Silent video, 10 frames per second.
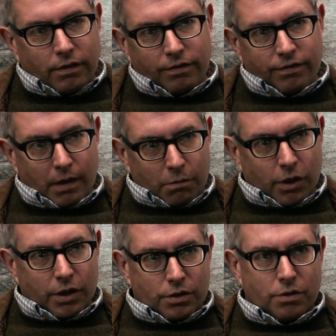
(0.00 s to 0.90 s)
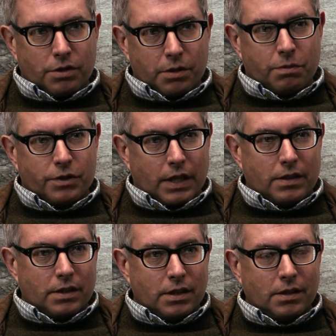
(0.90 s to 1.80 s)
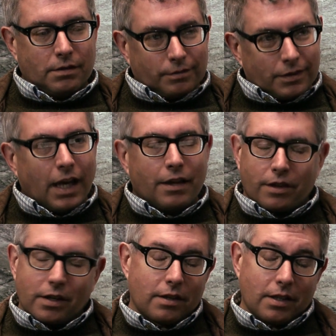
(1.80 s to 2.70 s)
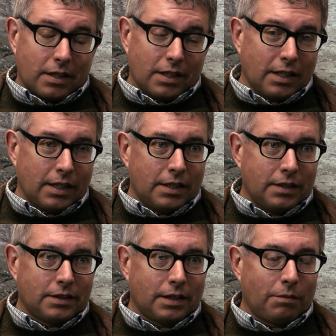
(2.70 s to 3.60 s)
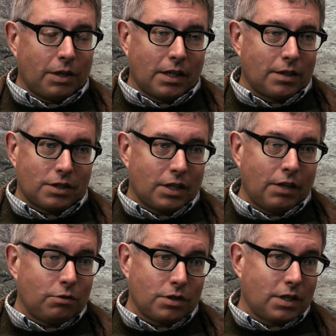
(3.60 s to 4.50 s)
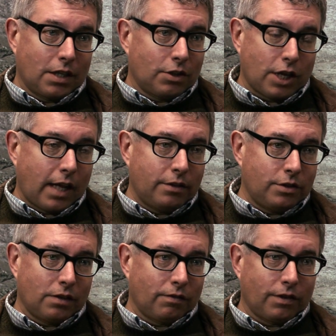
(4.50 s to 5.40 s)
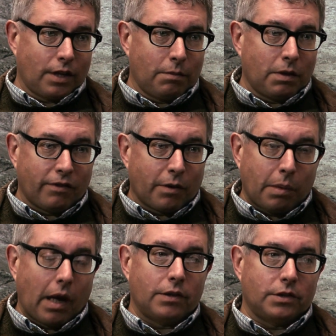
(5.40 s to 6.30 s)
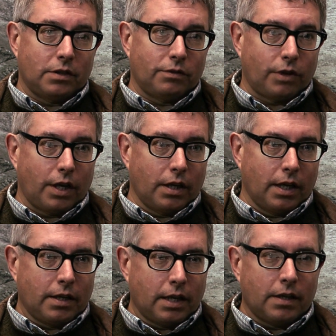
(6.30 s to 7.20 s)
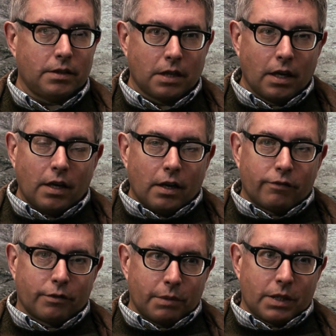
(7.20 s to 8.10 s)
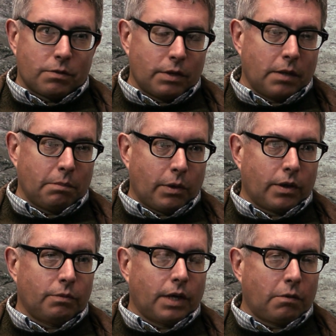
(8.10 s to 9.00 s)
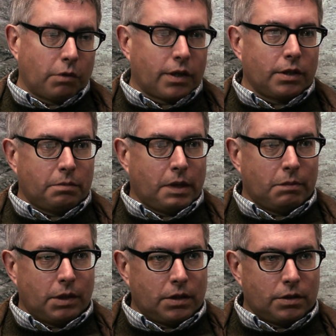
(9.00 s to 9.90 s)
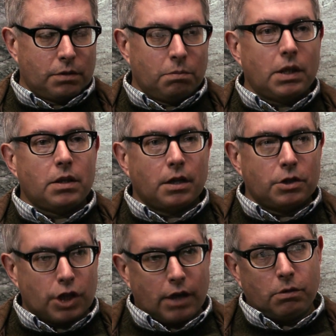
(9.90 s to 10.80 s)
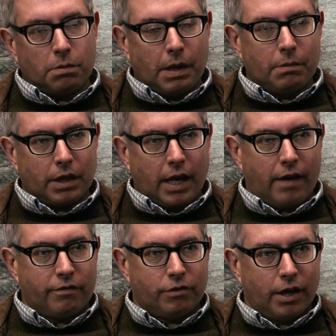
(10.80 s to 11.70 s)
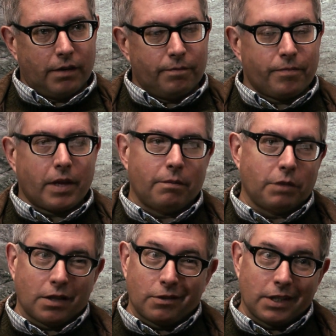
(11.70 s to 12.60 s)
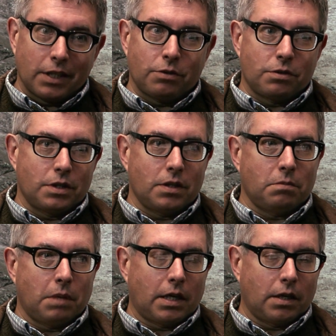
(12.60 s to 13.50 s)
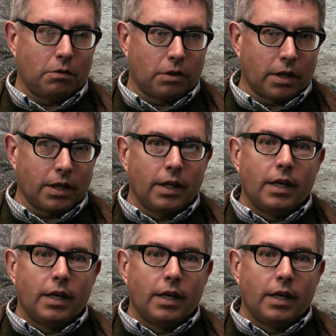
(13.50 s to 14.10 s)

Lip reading: of the framework it's usually presented in, I think that it is something that's interesting and challenging for them in a very positive way. And for me, it's really important when I work in the public to meet a general public halfway. I'm not really interested in making work